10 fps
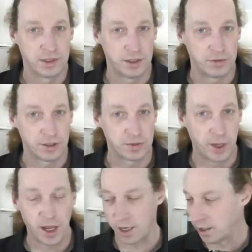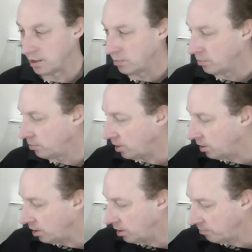different spec.
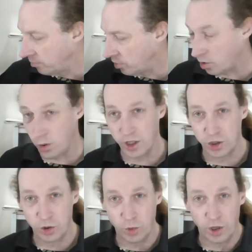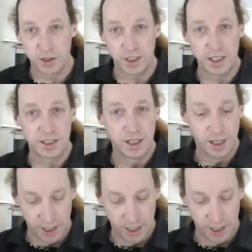I'm not quite sure what's in it.